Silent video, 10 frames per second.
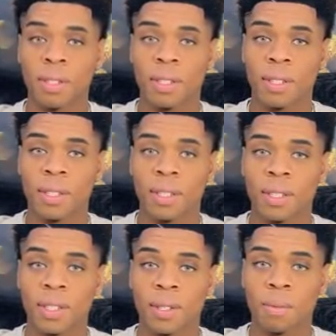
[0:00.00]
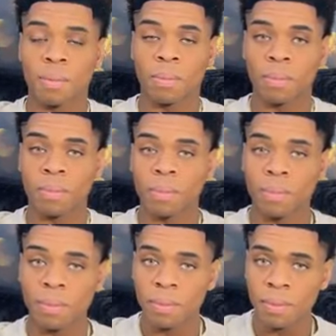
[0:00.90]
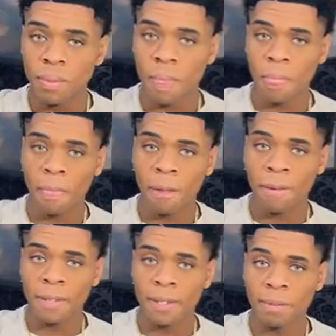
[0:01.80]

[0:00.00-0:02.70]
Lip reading: [no speech]